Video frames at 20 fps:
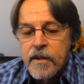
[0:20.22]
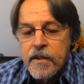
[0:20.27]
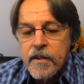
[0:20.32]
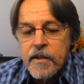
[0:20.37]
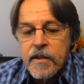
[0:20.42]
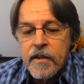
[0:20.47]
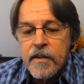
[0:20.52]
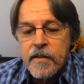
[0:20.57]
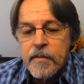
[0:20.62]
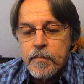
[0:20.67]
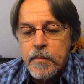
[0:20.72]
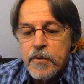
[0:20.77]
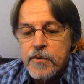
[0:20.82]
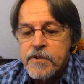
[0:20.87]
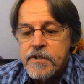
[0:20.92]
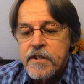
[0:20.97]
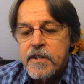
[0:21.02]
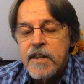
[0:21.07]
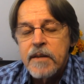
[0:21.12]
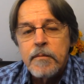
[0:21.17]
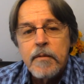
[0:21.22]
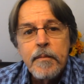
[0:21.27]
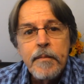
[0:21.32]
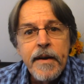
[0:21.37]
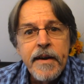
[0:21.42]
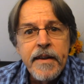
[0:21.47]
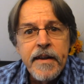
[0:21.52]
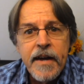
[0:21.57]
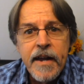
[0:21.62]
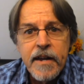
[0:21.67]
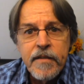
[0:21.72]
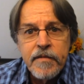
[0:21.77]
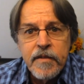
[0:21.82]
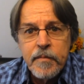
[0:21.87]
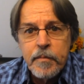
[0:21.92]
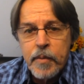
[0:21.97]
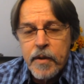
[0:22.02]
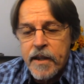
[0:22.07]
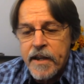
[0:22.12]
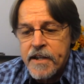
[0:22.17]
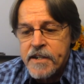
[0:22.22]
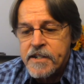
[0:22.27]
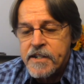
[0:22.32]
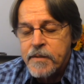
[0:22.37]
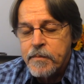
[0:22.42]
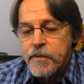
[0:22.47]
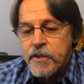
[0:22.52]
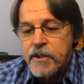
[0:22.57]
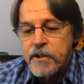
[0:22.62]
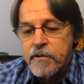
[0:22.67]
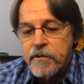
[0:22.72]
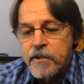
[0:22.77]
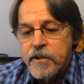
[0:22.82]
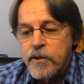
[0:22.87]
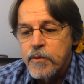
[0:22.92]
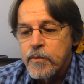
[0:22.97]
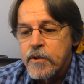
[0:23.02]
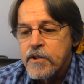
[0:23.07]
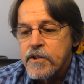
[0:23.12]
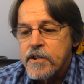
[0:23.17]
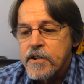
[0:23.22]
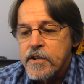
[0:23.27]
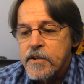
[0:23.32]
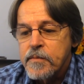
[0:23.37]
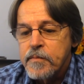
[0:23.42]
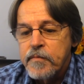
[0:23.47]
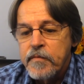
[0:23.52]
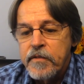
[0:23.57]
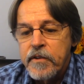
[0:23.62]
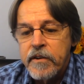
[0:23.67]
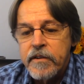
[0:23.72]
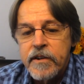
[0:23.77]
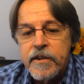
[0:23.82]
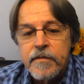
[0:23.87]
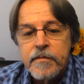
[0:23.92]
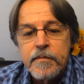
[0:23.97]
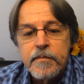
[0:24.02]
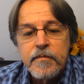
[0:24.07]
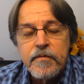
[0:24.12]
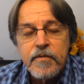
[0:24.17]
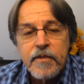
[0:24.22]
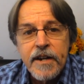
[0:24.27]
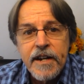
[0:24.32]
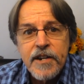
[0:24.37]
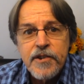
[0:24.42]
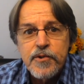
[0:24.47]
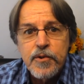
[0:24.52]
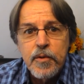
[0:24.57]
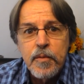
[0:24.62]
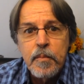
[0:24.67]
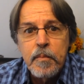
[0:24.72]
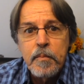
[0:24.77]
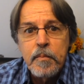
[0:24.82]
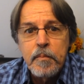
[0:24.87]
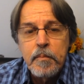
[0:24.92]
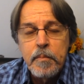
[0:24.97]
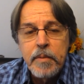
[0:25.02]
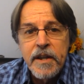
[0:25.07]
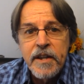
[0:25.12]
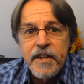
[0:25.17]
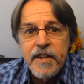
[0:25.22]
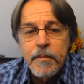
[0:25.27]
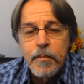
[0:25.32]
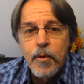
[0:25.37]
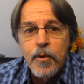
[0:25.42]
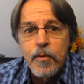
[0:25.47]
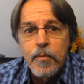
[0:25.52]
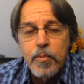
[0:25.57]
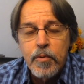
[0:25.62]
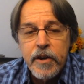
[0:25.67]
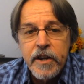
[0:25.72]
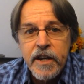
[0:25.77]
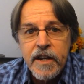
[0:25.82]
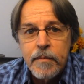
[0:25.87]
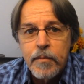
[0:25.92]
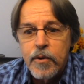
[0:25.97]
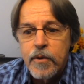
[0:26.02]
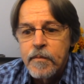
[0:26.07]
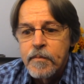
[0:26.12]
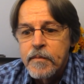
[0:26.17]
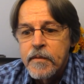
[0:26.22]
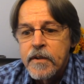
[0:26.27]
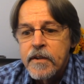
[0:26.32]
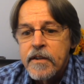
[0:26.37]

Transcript: Uh, most of them are made out of a plastic material which is very fragile, bendable, breakable.